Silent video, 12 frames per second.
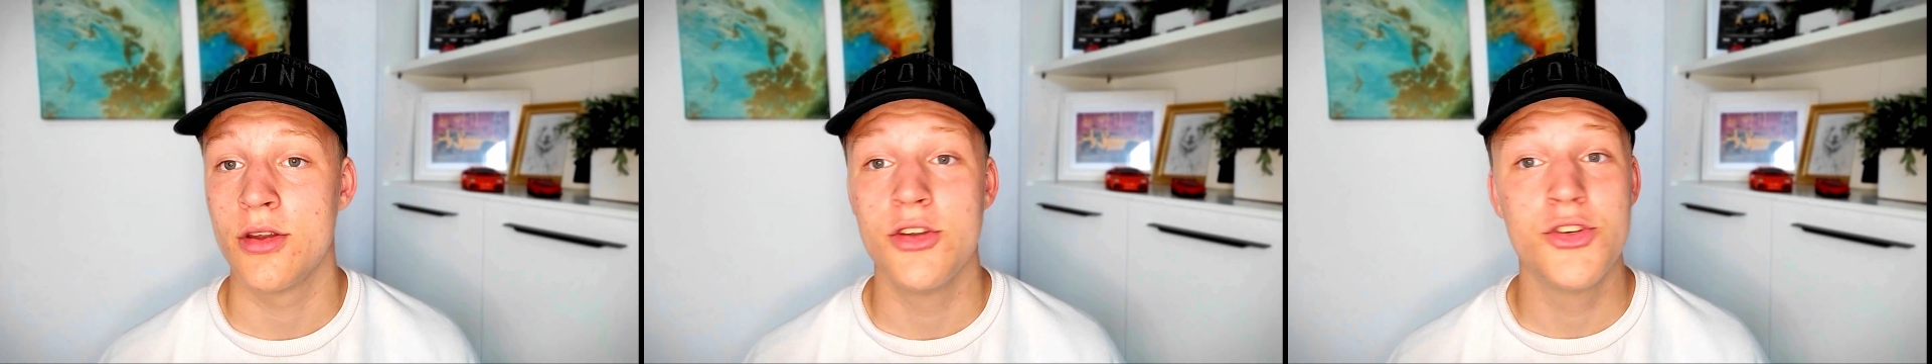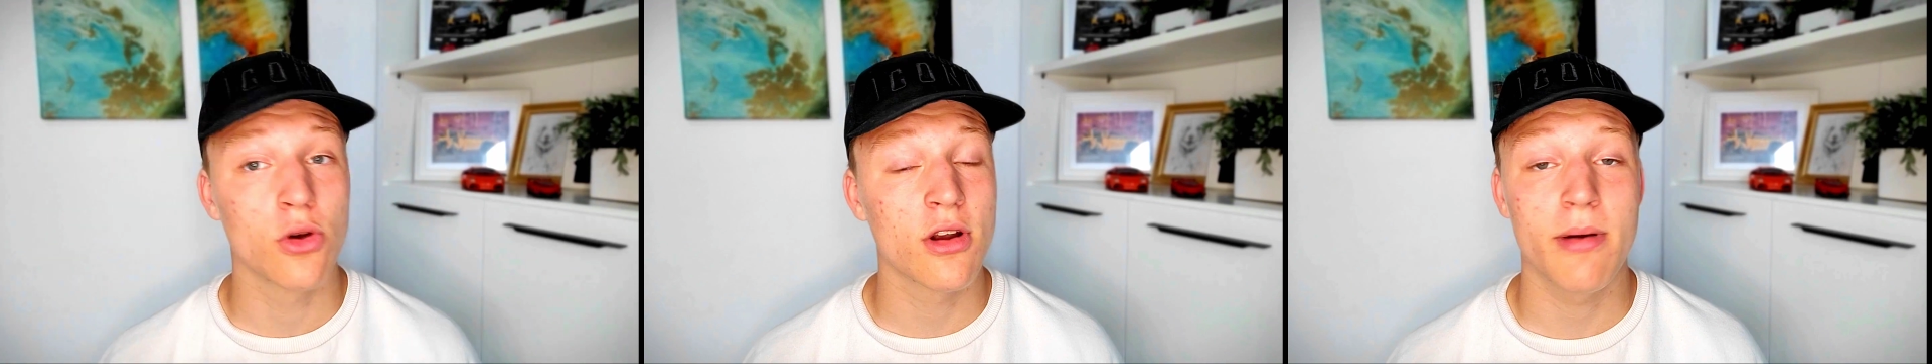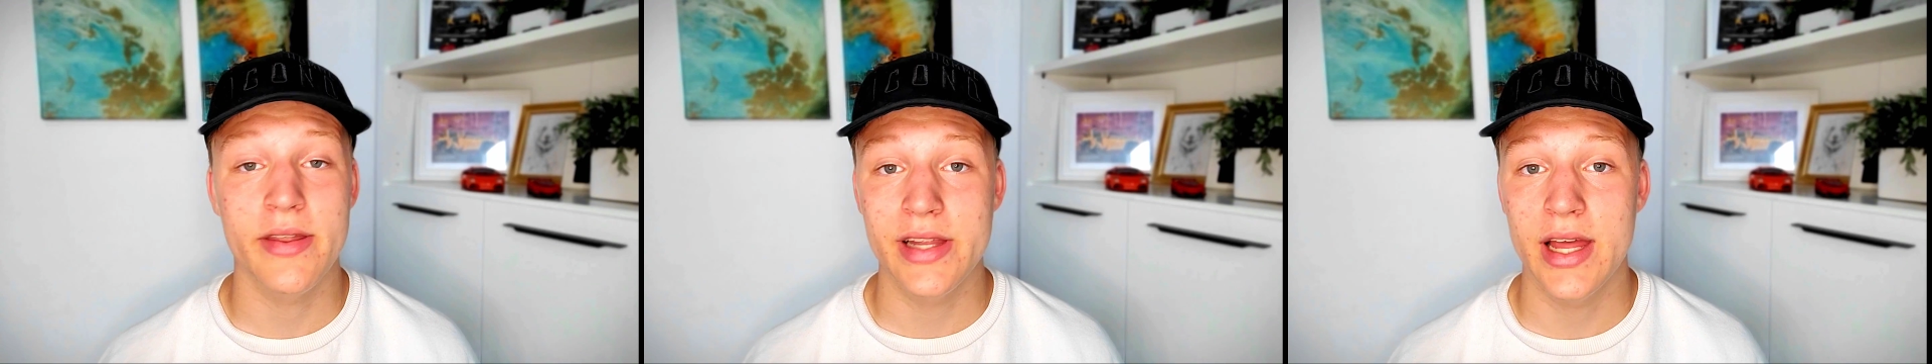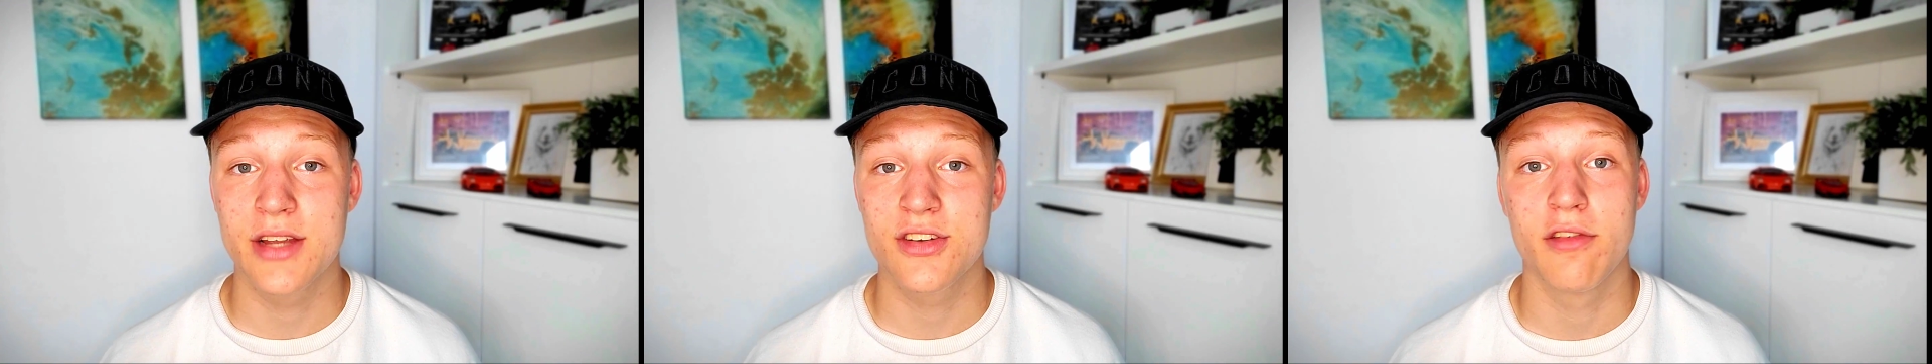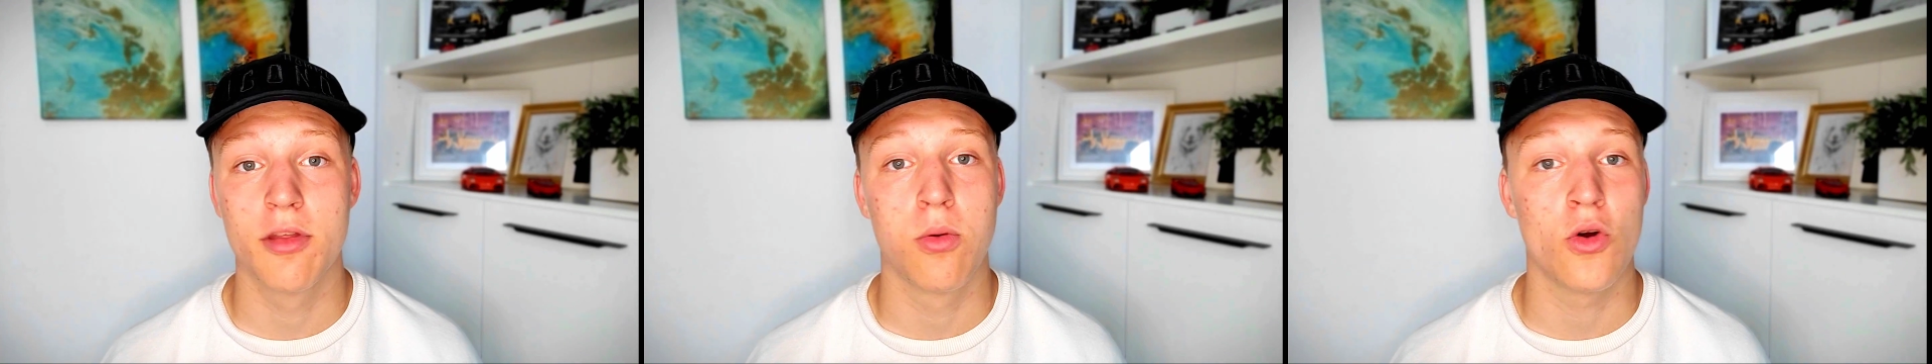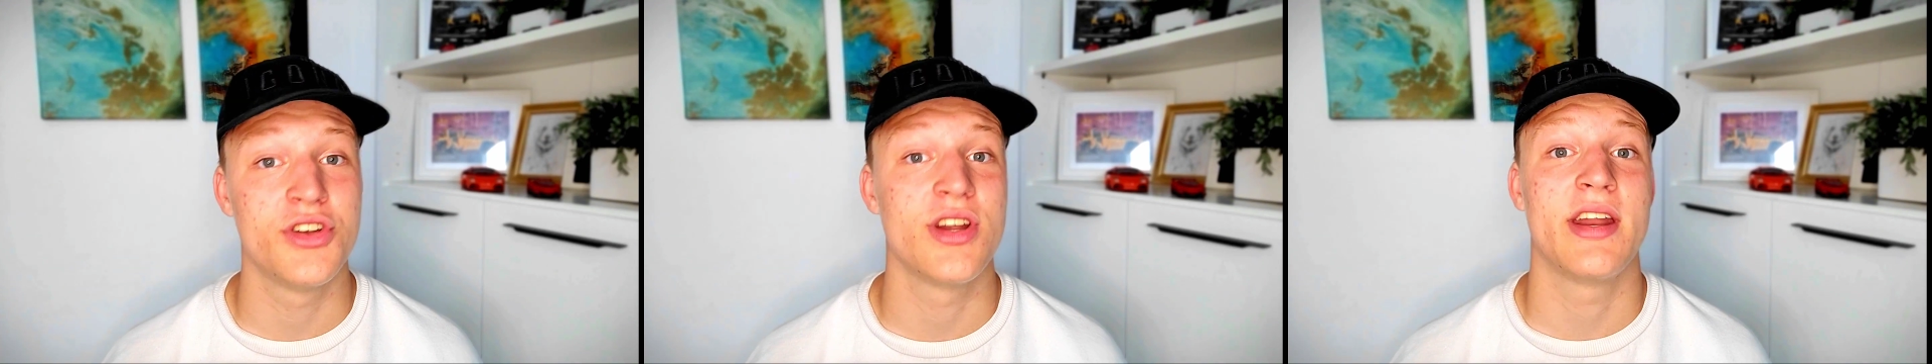joined by the likes of the
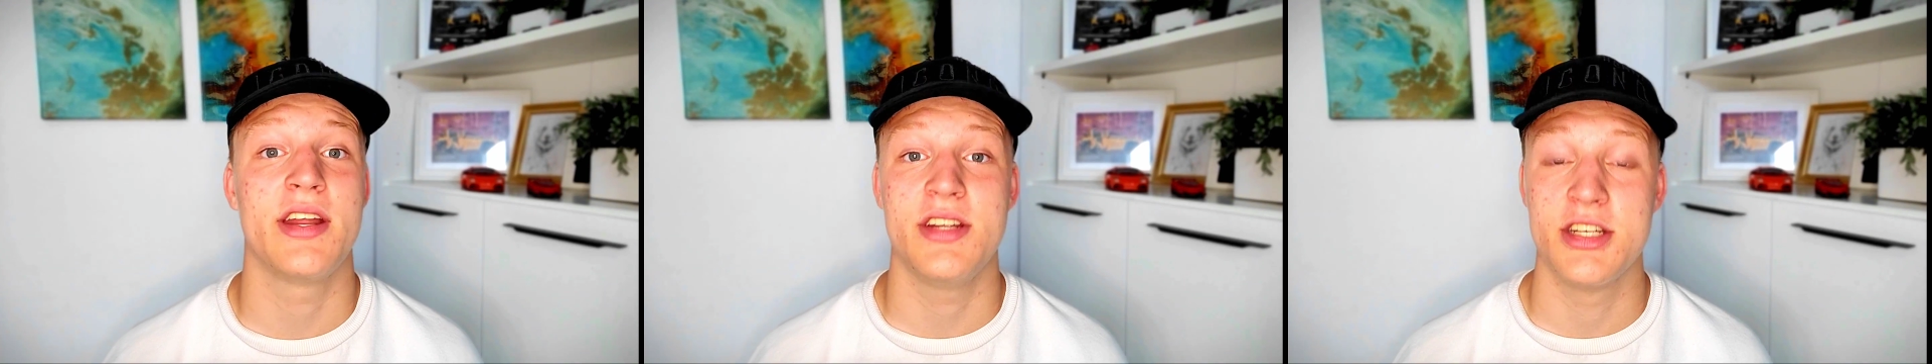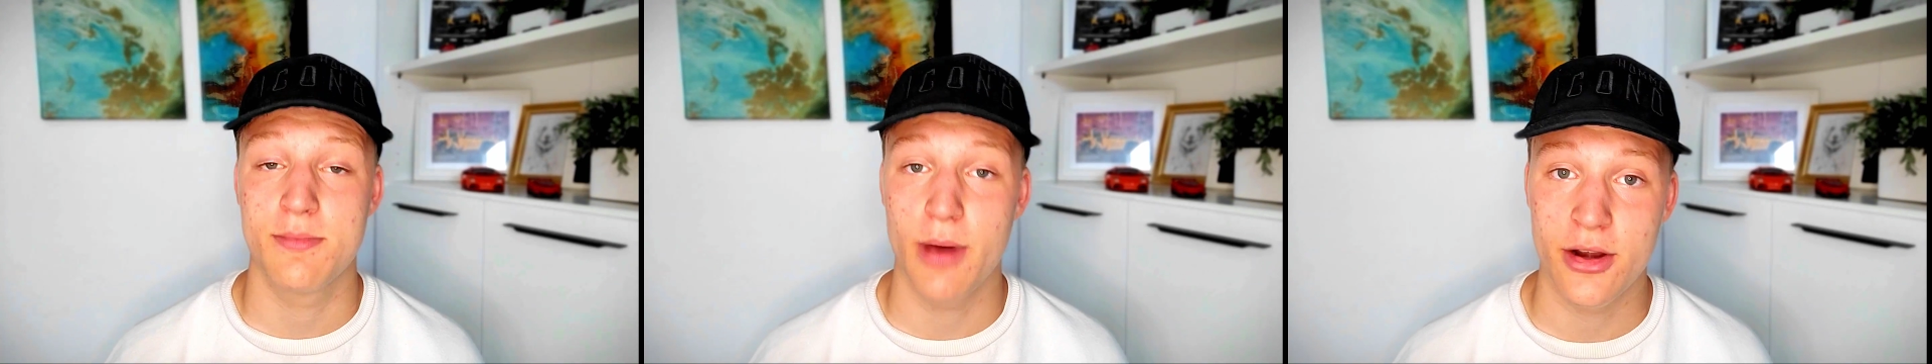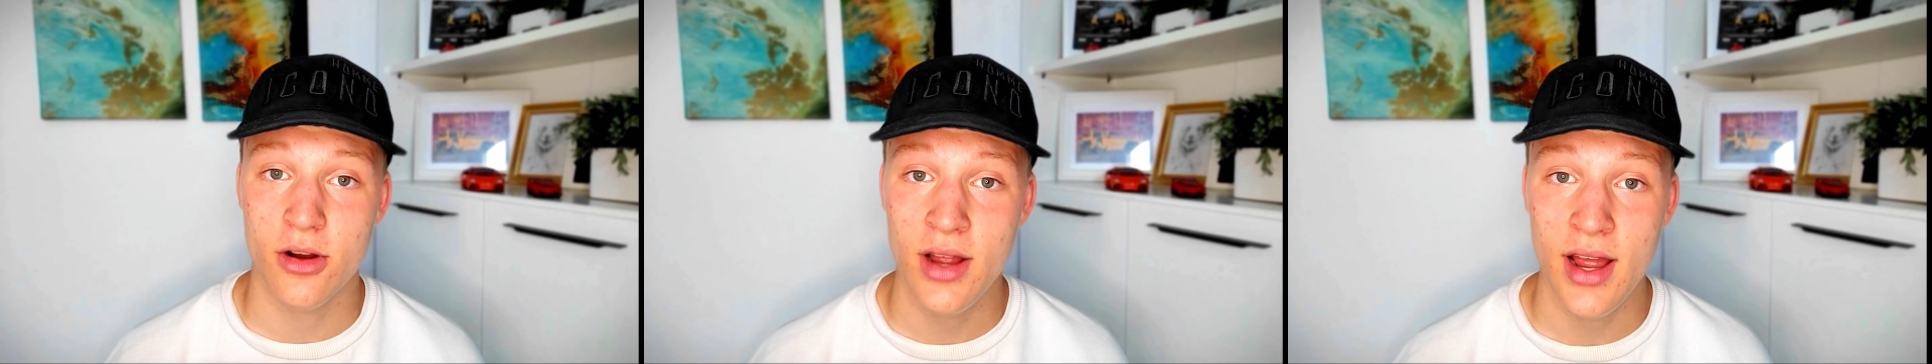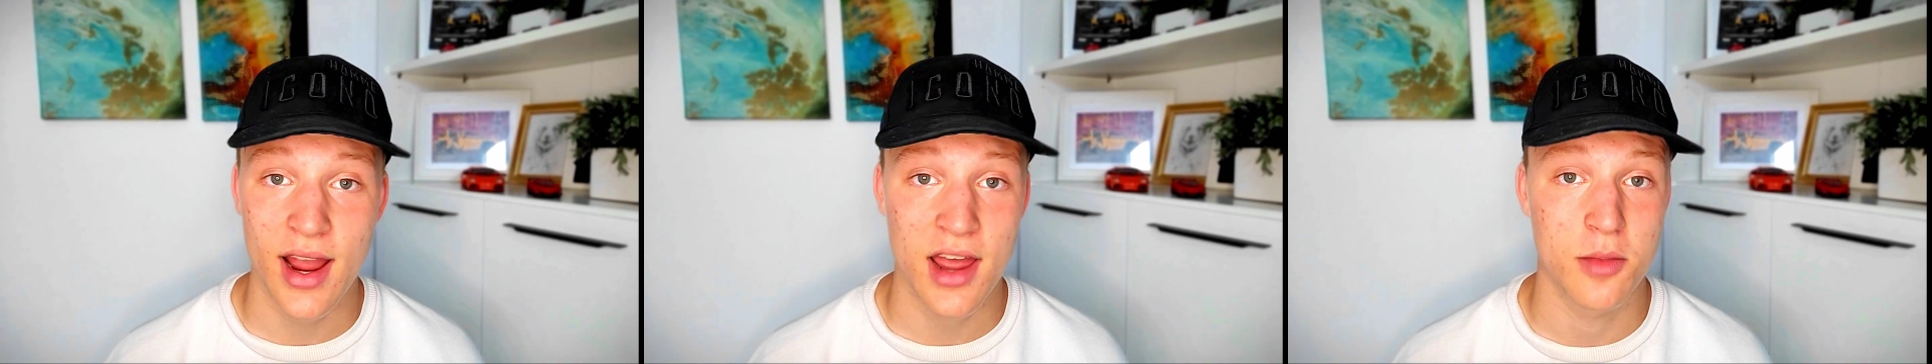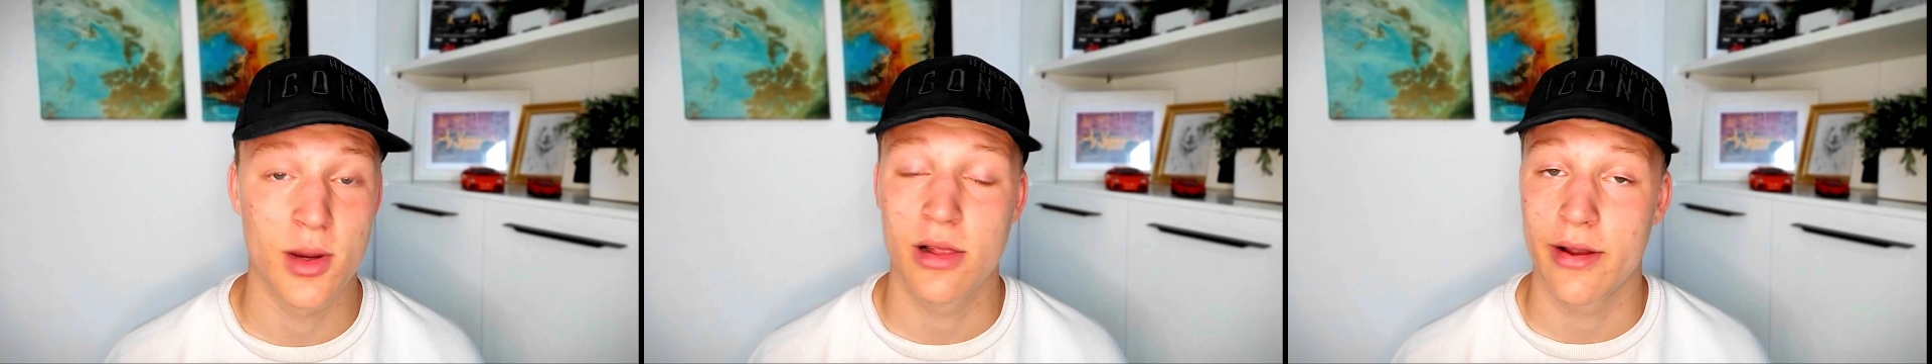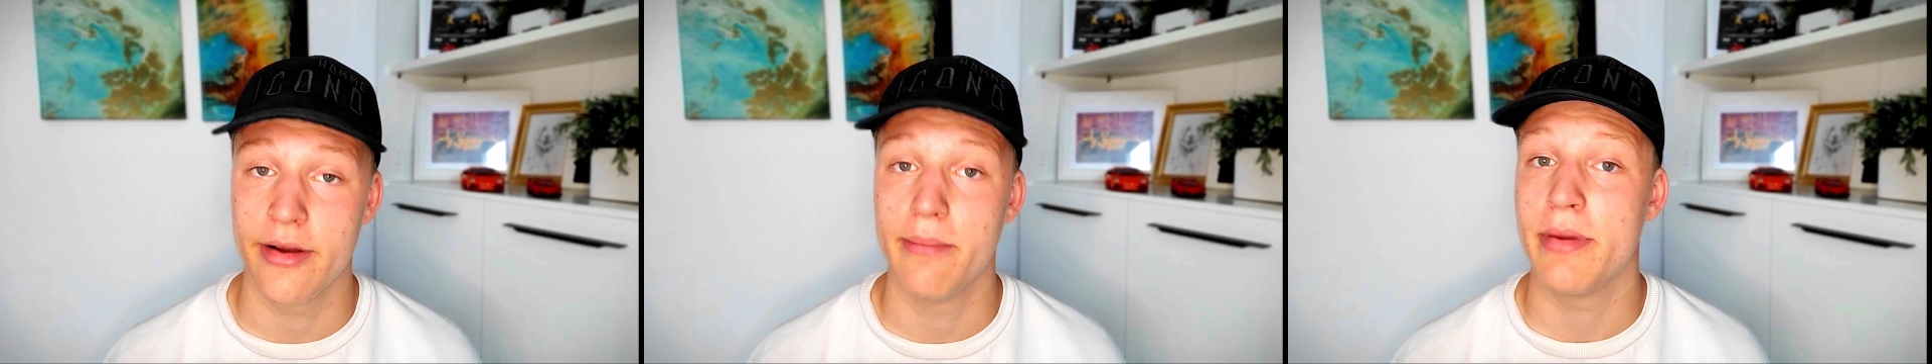Porsche 918 Spider and the
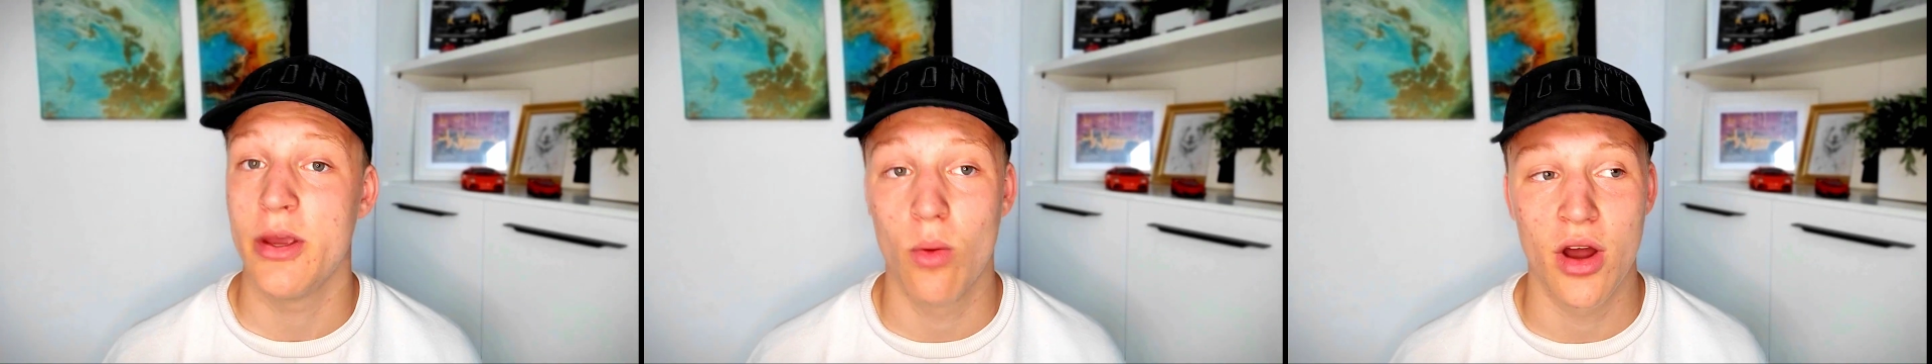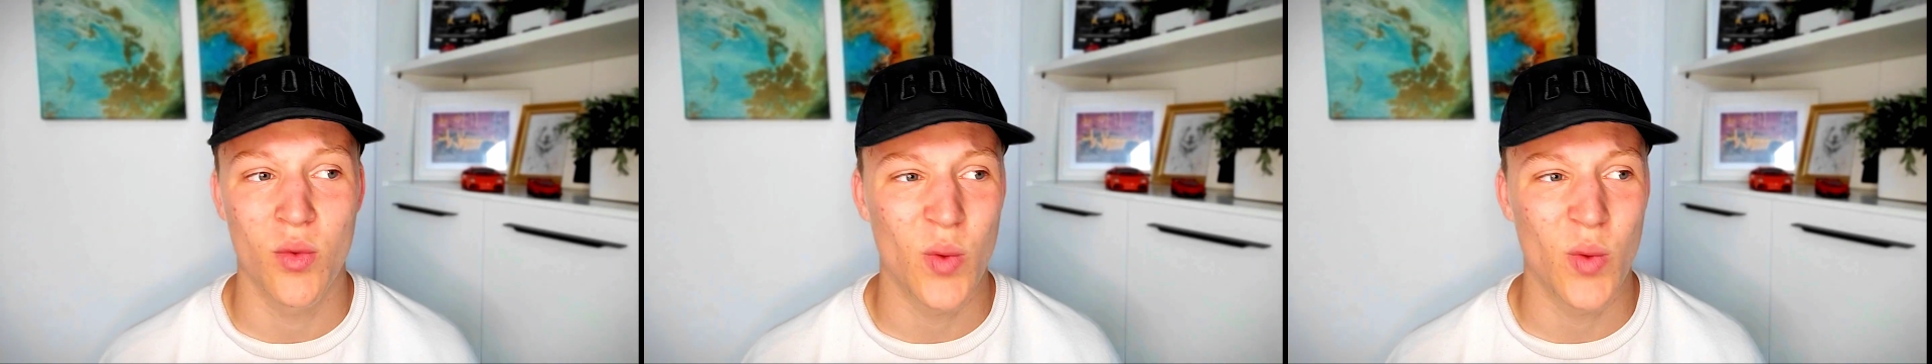McLaren P1,